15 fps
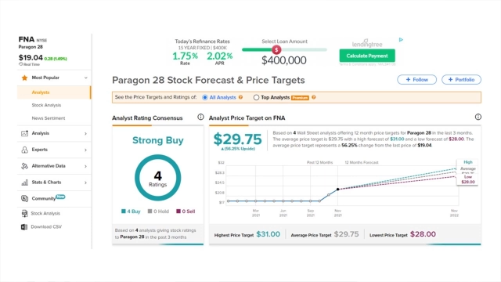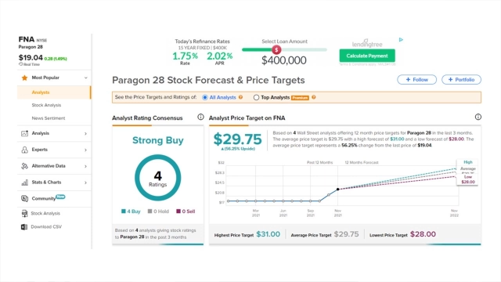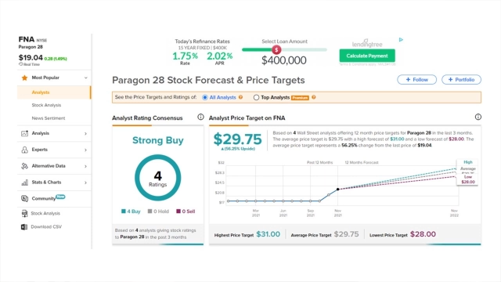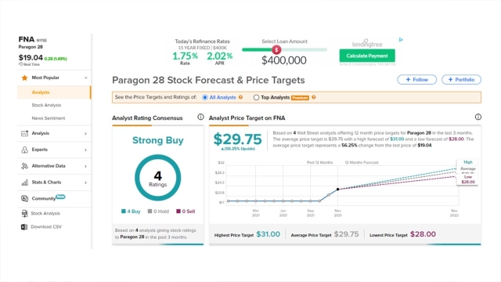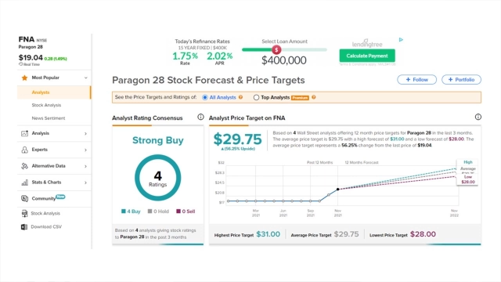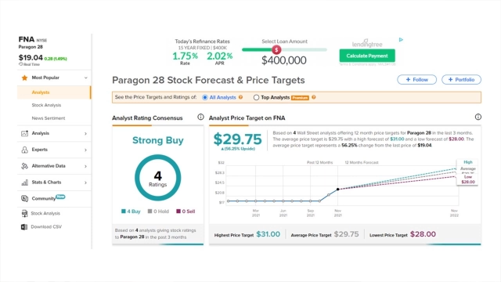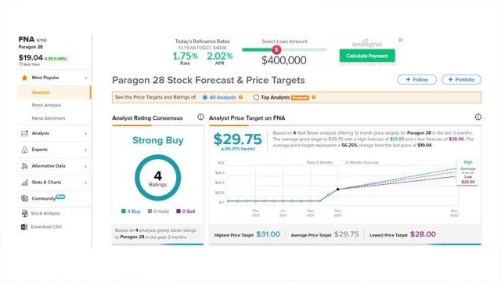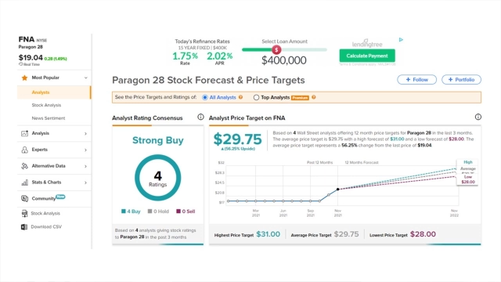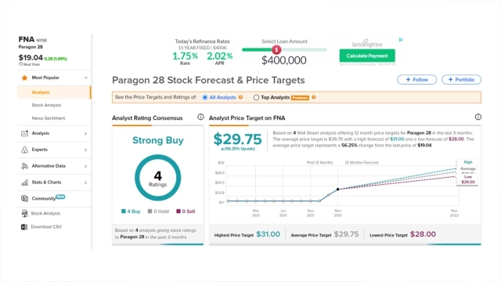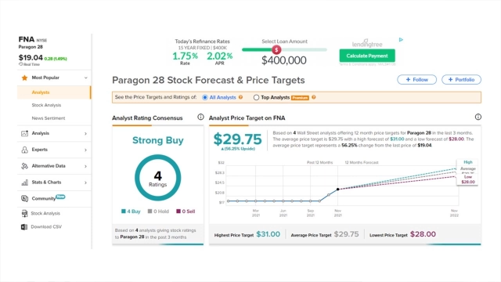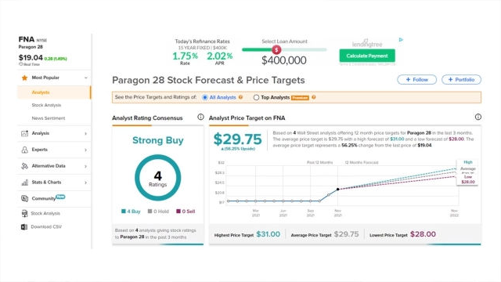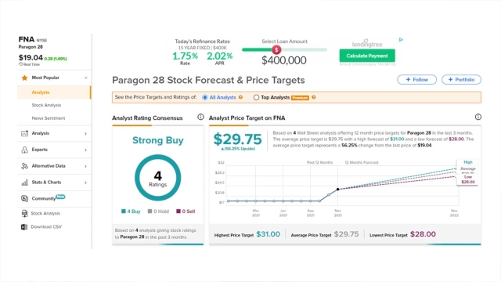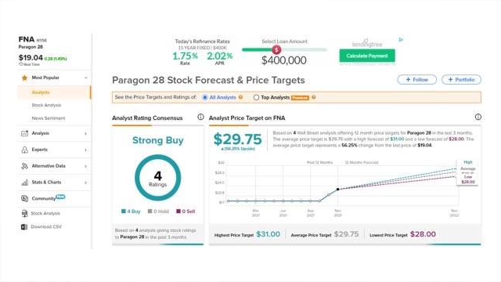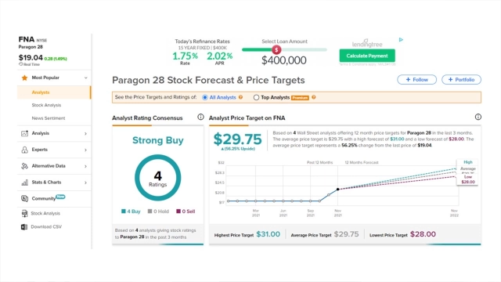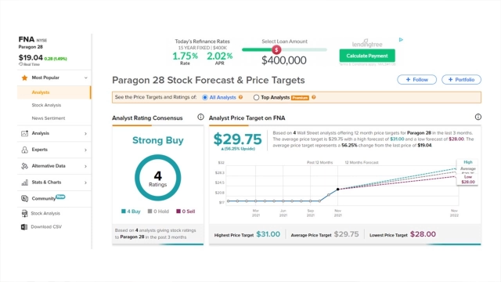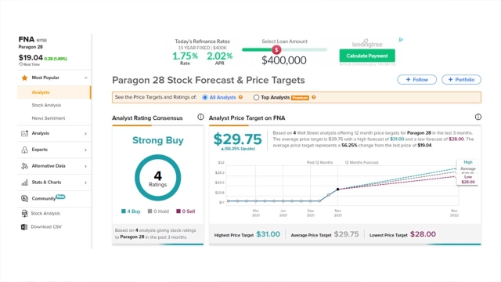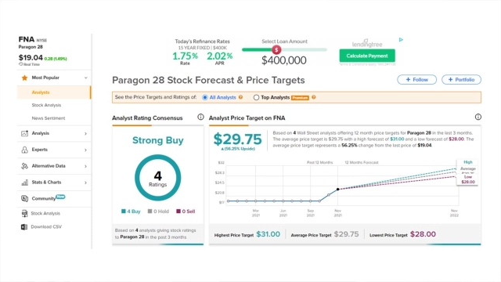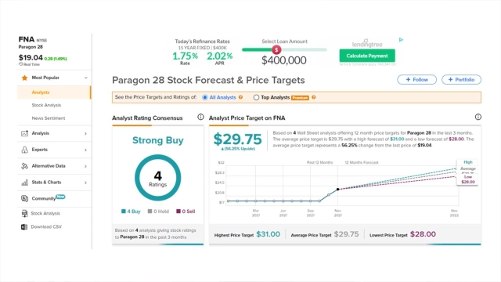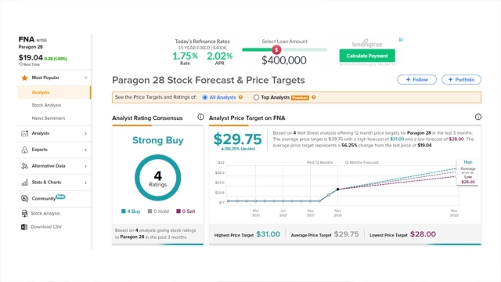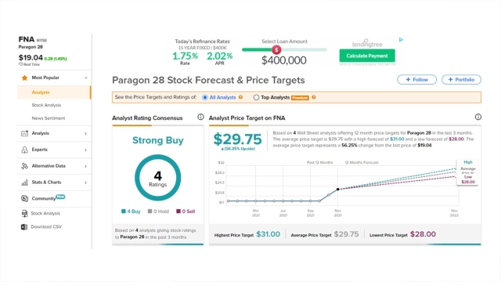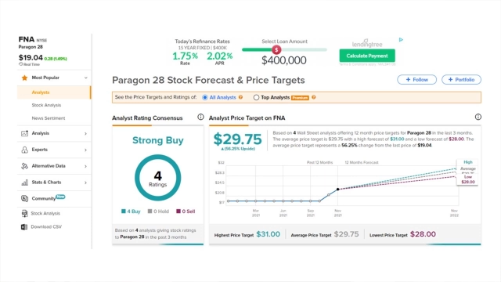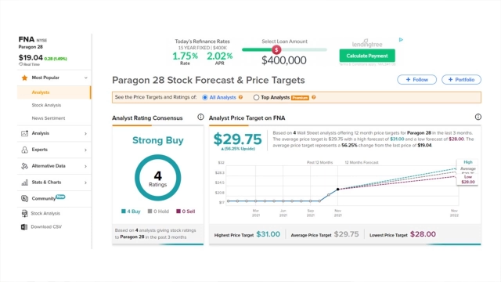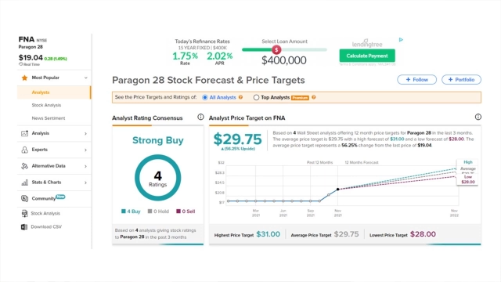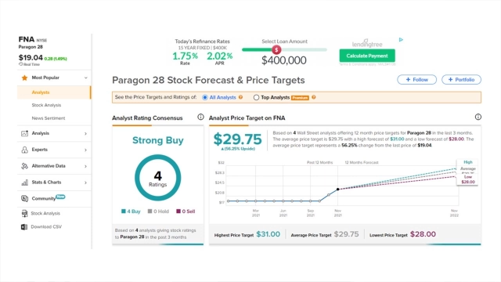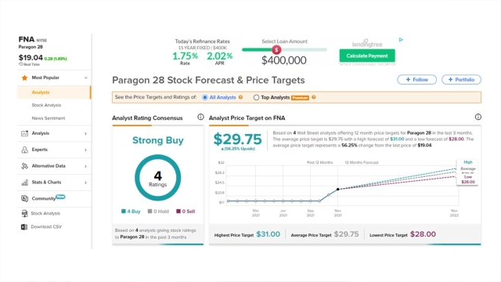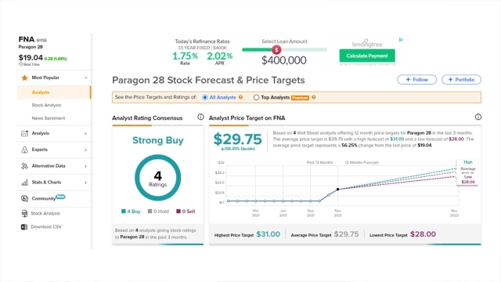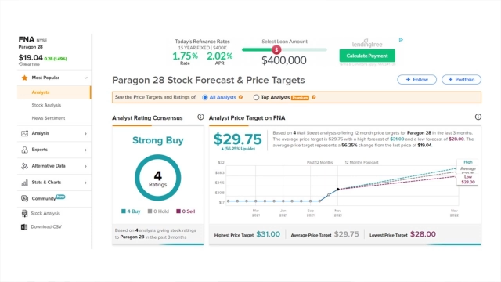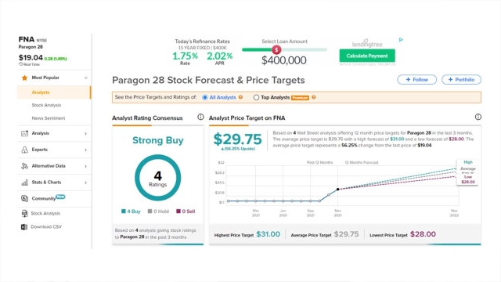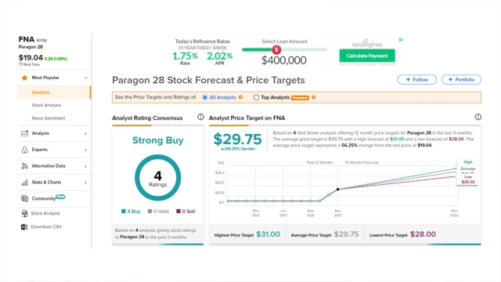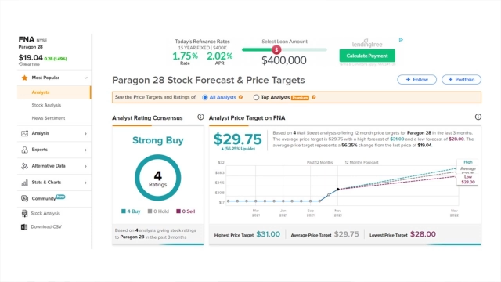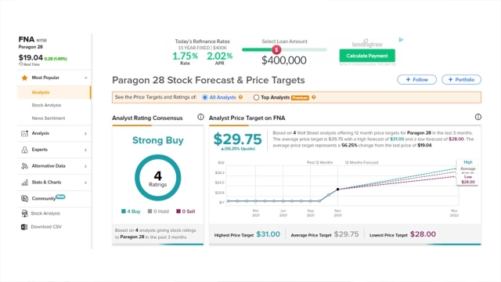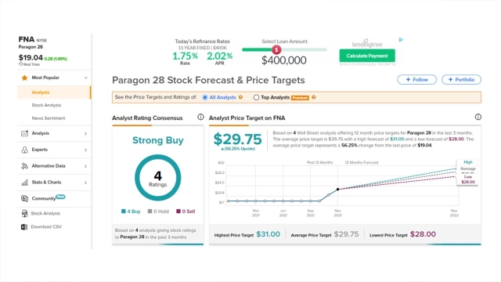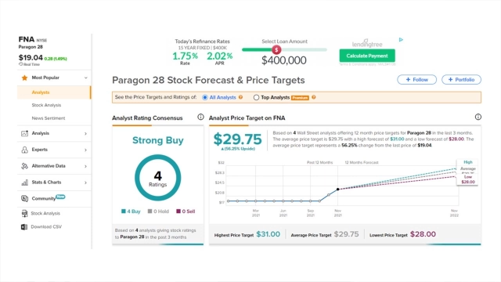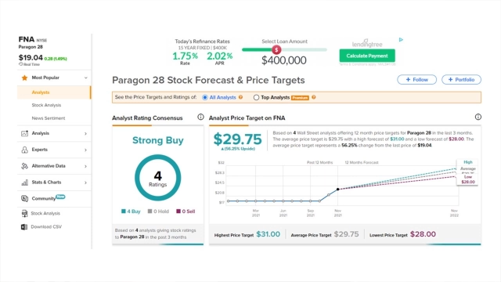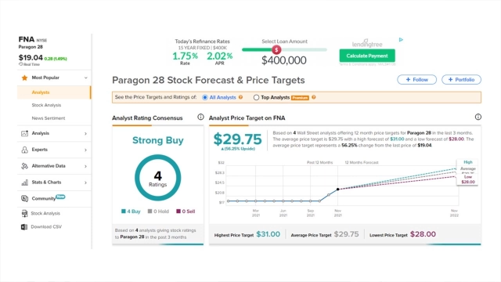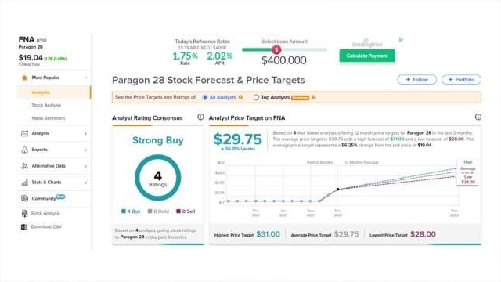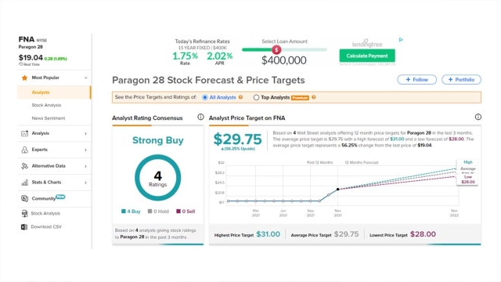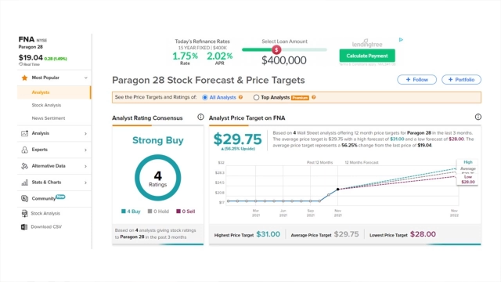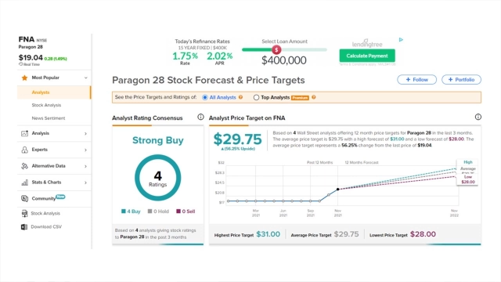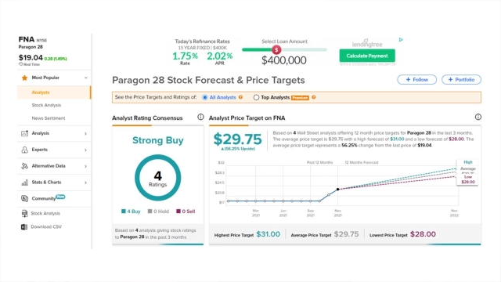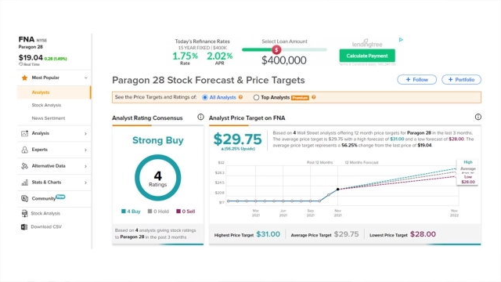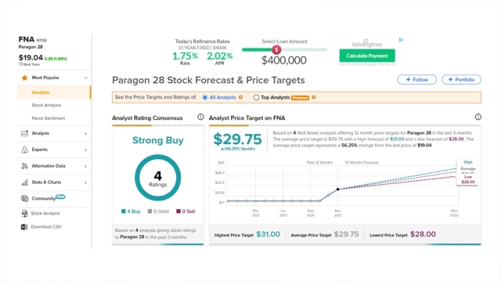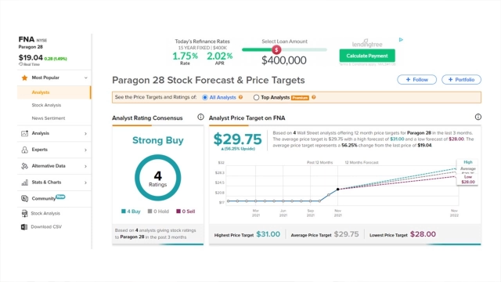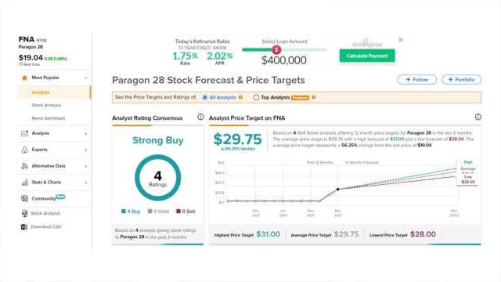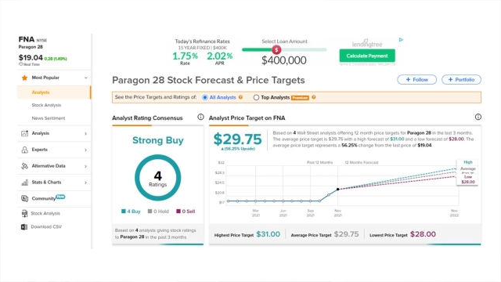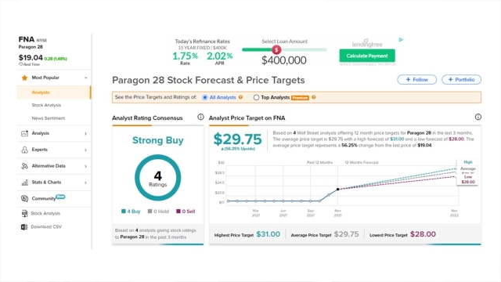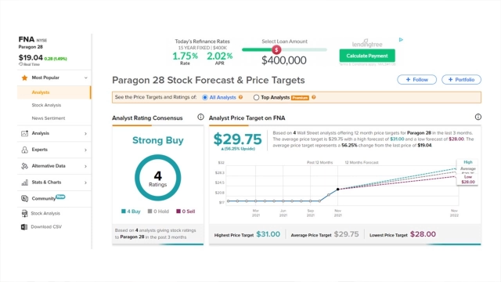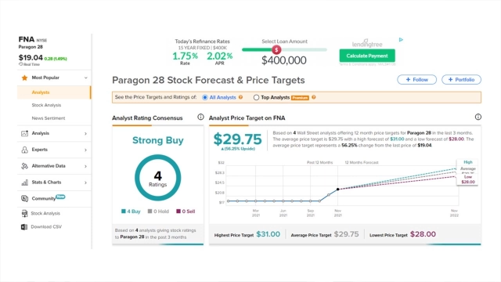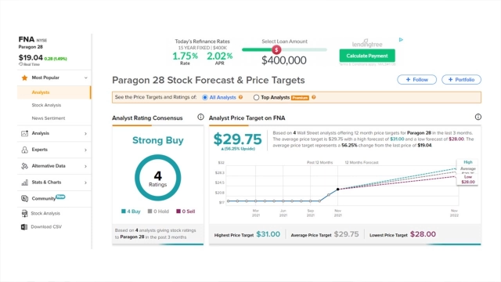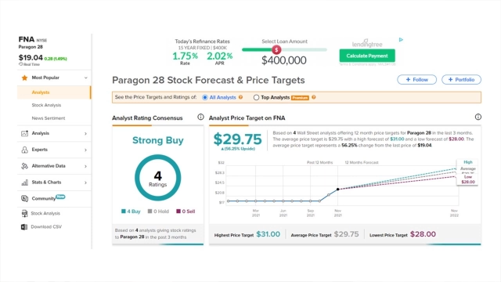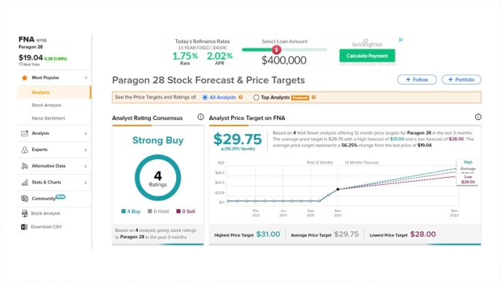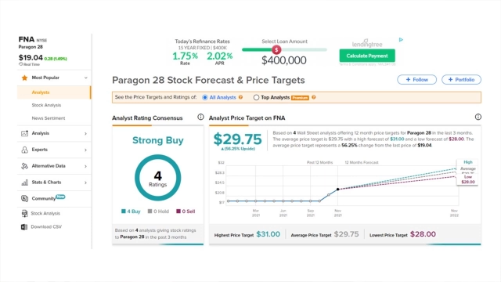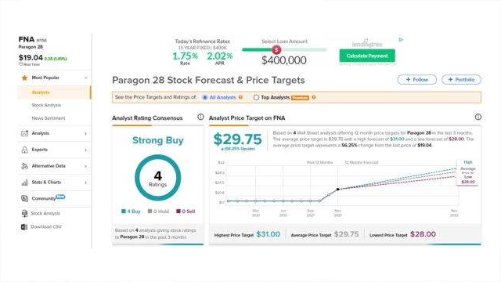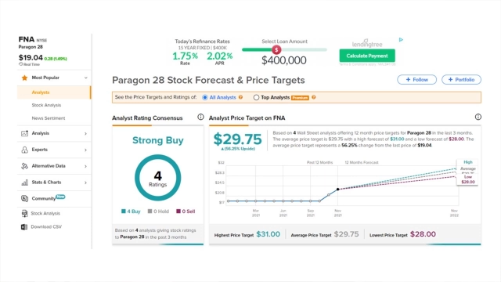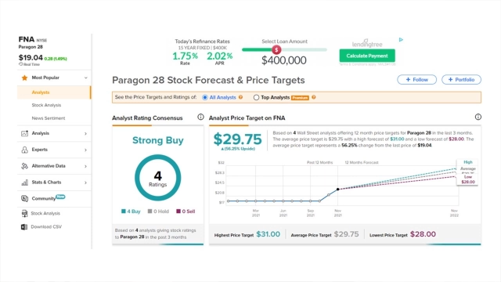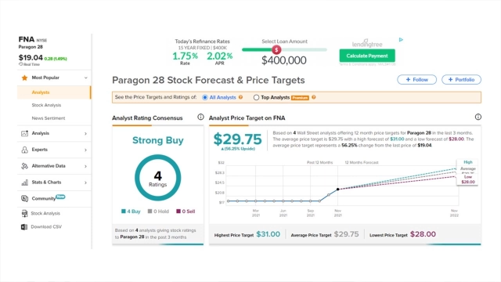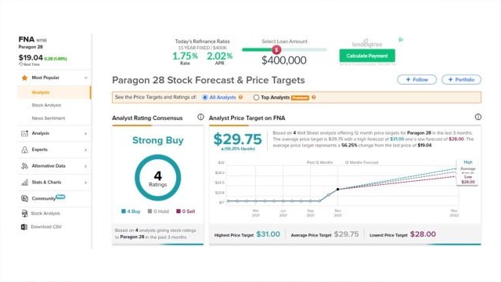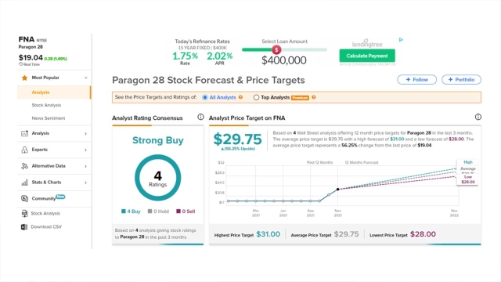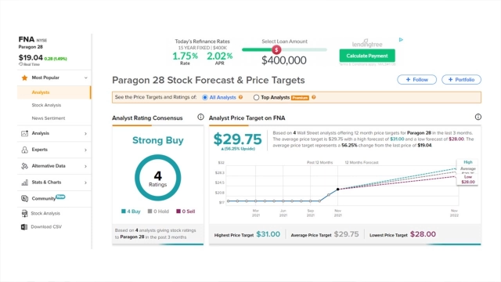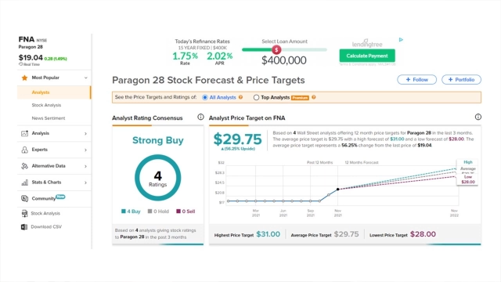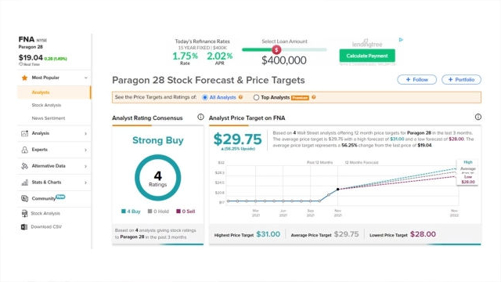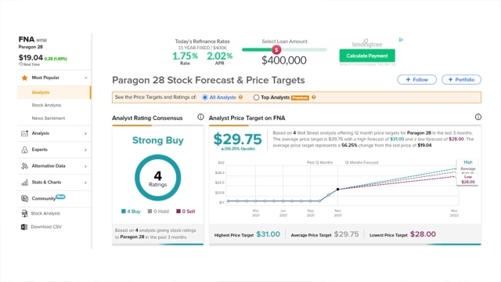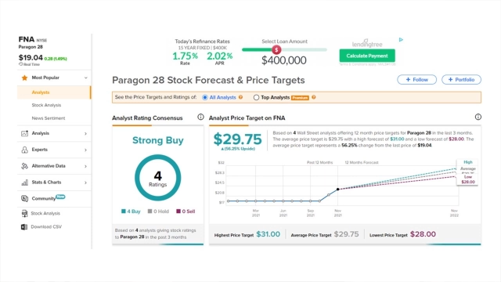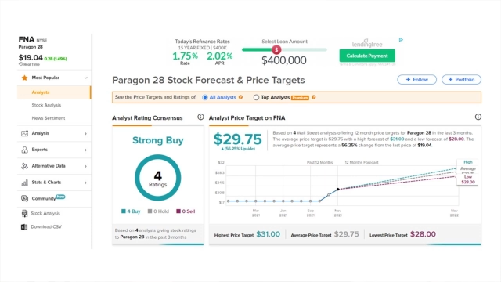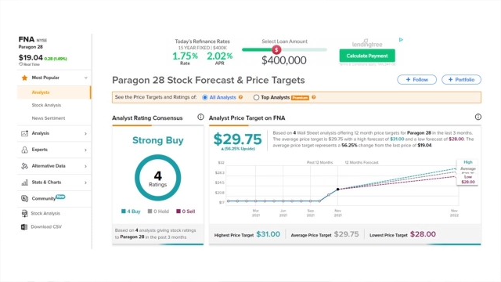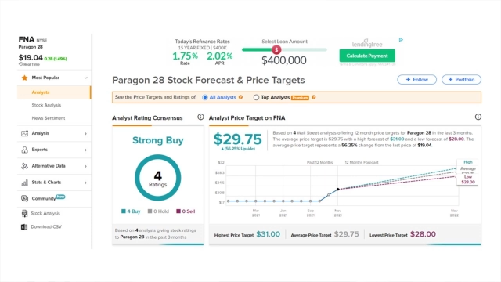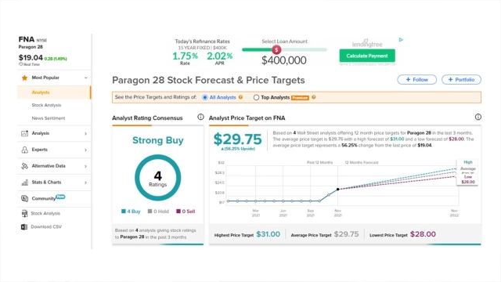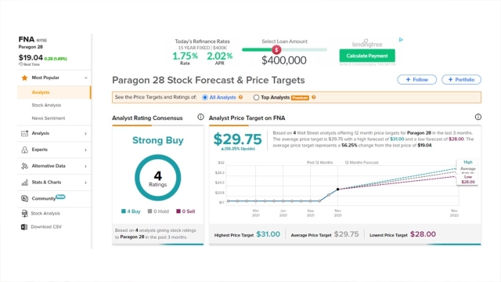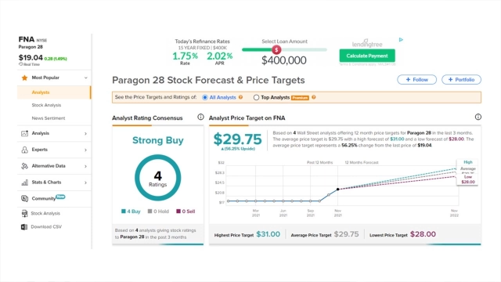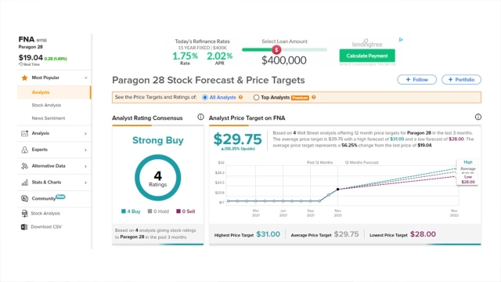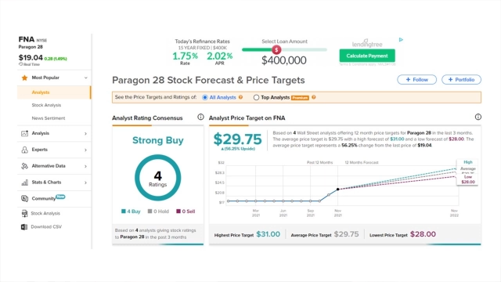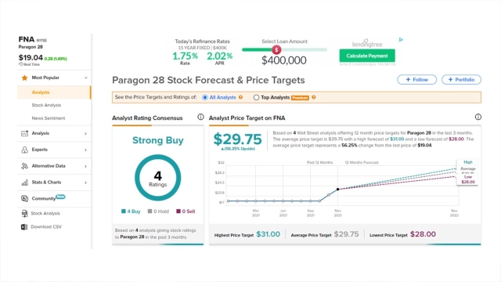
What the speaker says: Nobody's mouth can be seen.